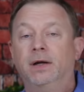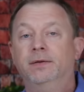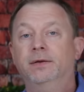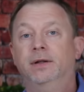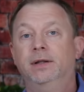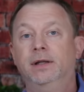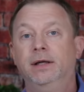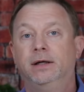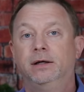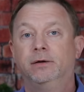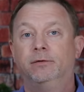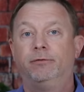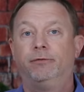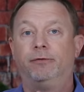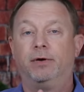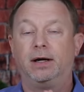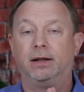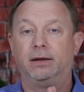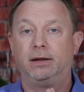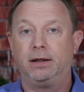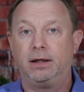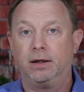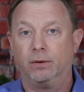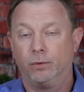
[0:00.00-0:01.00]
and then they can
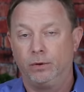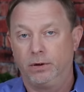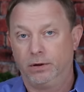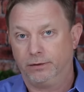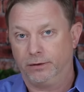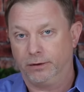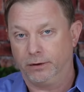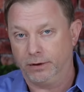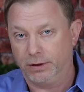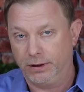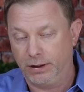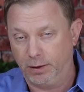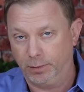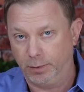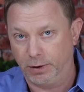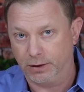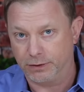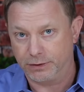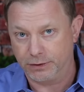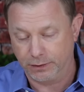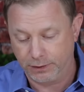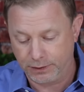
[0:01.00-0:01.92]
finally get rid of their anemia.